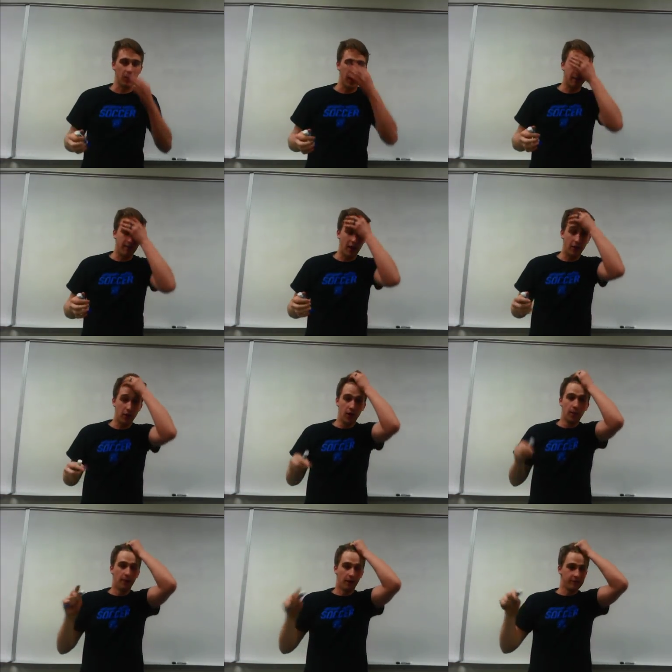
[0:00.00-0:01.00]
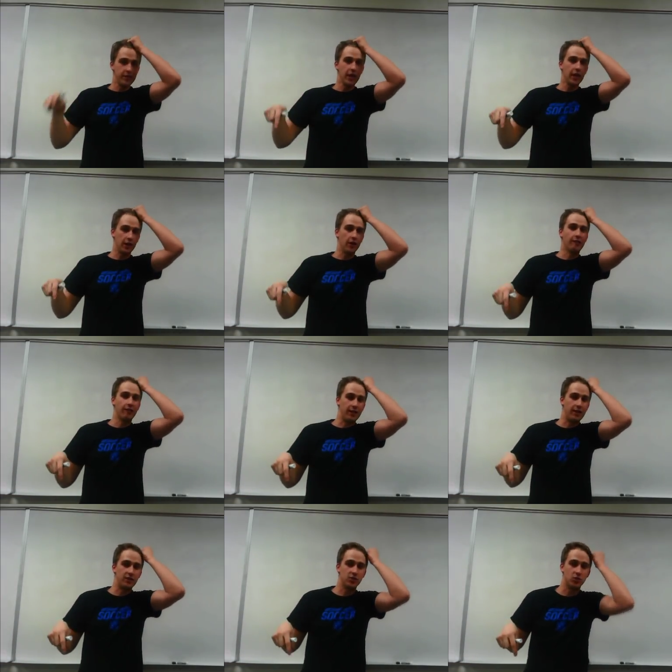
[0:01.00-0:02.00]
their way around.
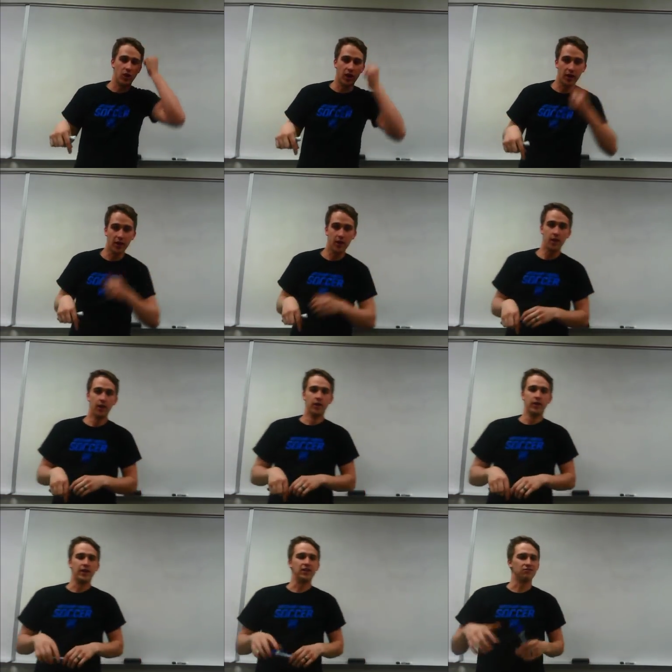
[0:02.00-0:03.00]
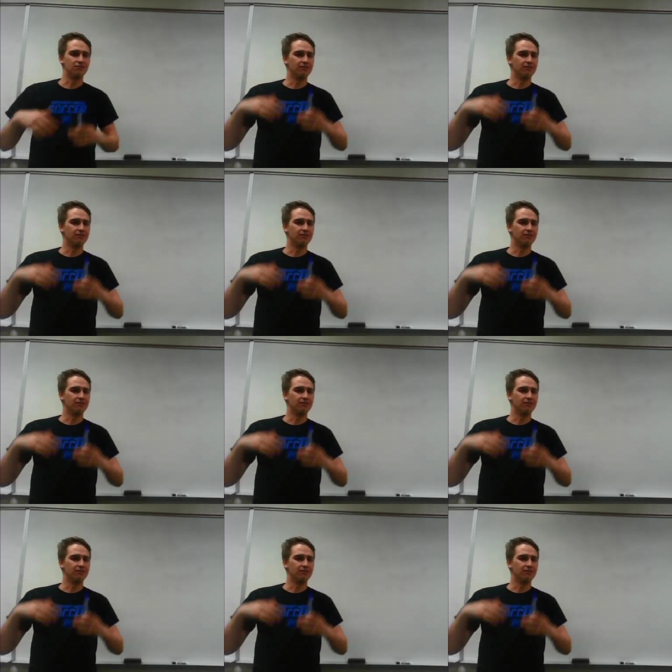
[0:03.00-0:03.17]
Particularly this one is